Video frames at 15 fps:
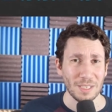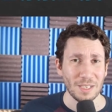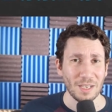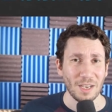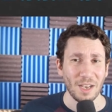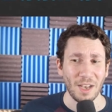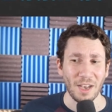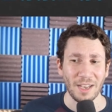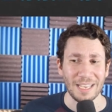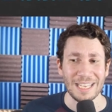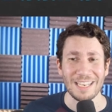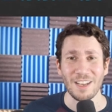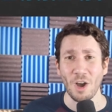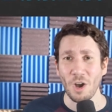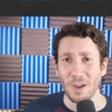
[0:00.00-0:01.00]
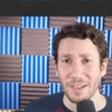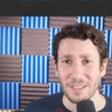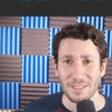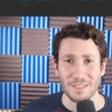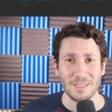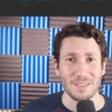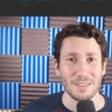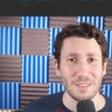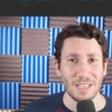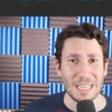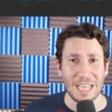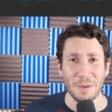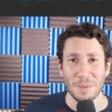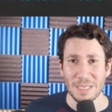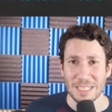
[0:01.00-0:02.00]
uh, in August, and
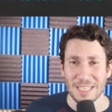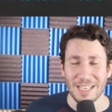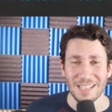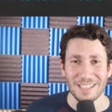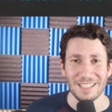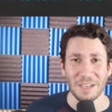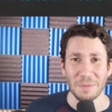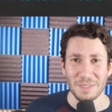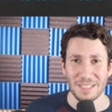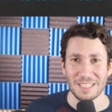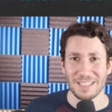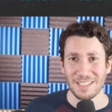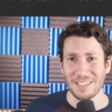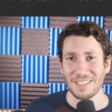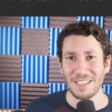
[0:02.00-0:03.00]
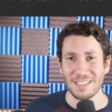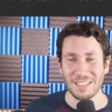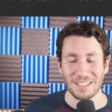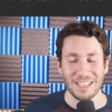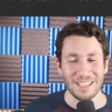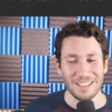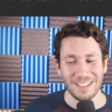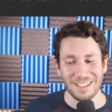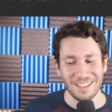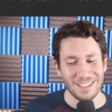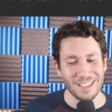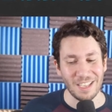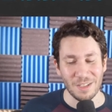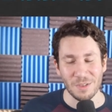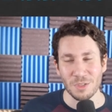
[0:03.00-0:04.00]
that was it. That was like the season, and
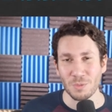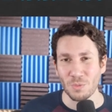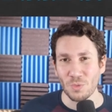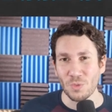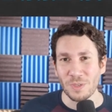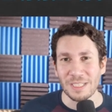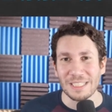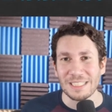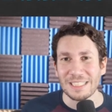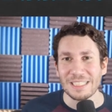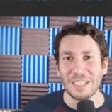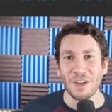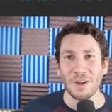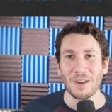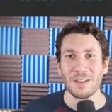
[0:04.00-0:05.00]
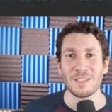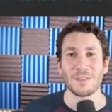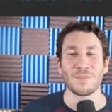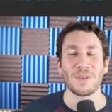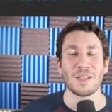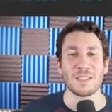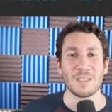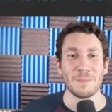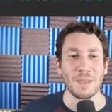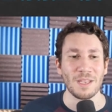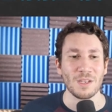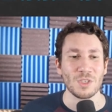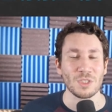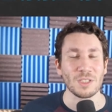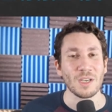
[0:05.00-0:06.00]
it's really hard as a fantasy
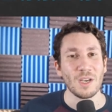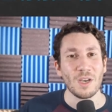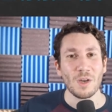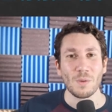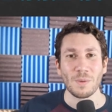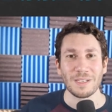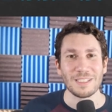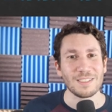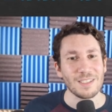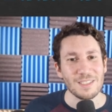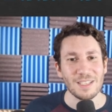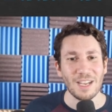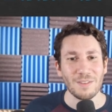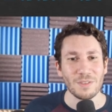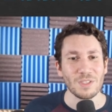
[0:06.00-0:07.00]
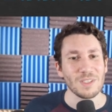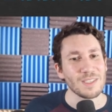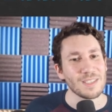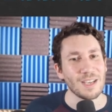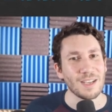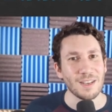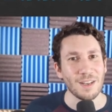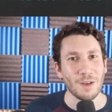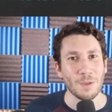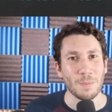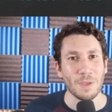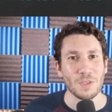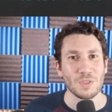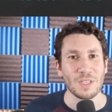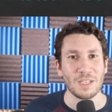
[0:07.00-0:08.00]
manager when he doesn't have a good secondary
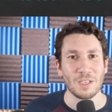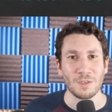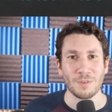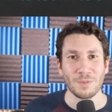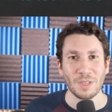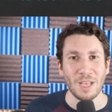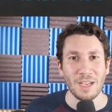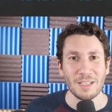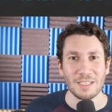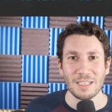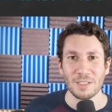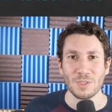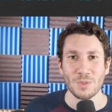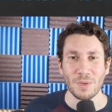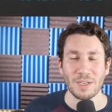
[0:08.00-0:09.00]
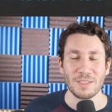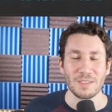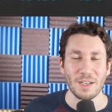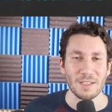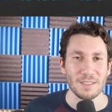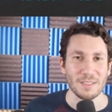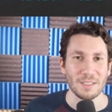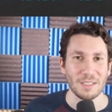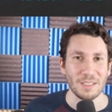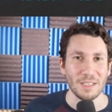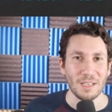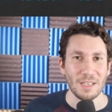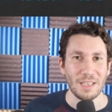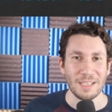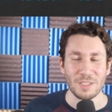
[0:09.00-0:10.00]
pitch that he can rely on to get strikes constantly.
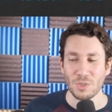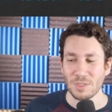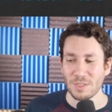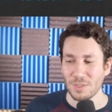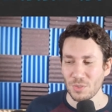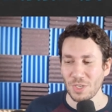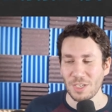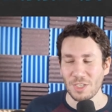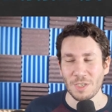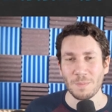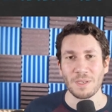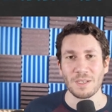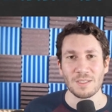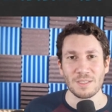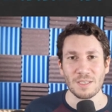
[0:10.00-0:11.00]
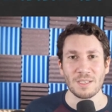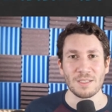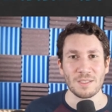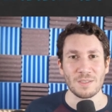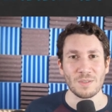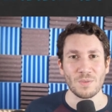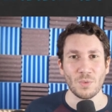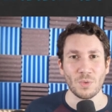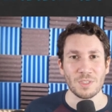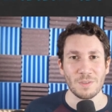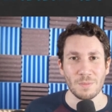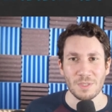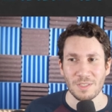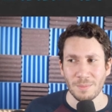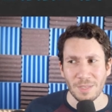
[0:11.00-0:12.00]
It's just his changeup and his, his four
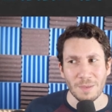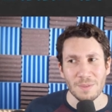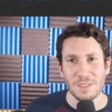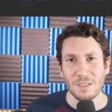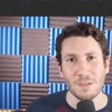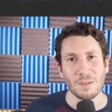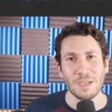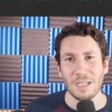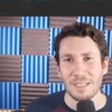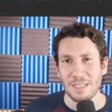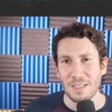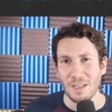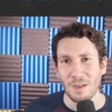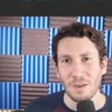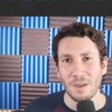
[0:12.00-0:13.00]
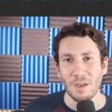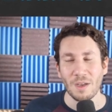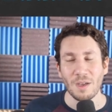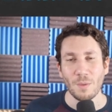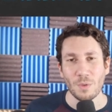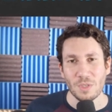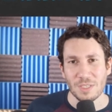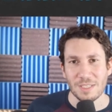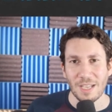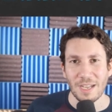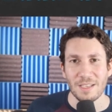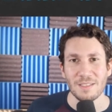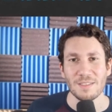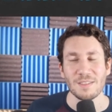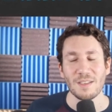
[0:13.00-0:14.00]
seamer. Sometimes sinker gets in there, which is
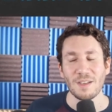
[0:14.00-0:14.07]
nice,